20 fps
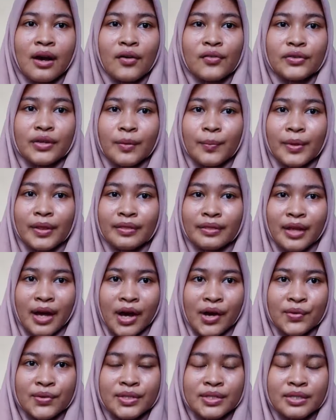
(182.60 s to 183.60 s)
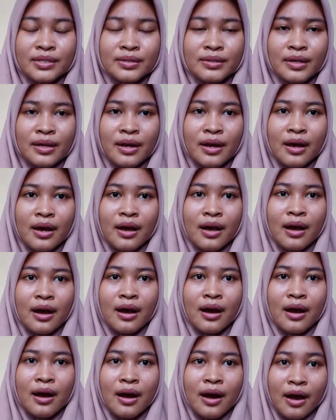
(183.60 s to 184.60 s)
Countable nouns
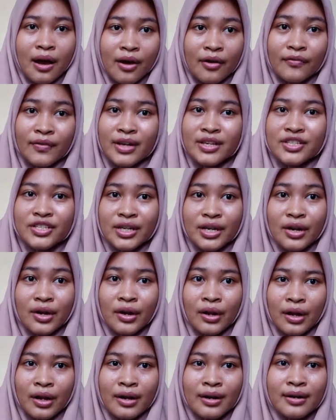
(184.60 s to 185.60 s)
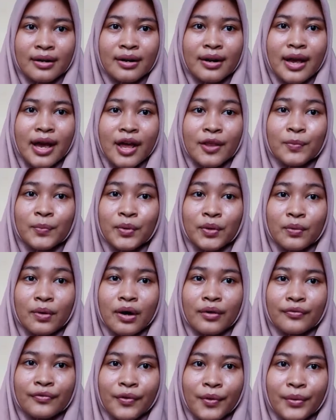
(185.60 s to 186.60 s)
have a singular and
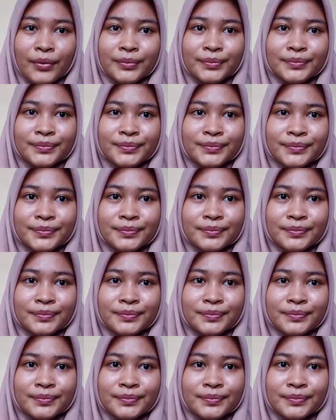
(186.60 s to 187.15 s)
plural form.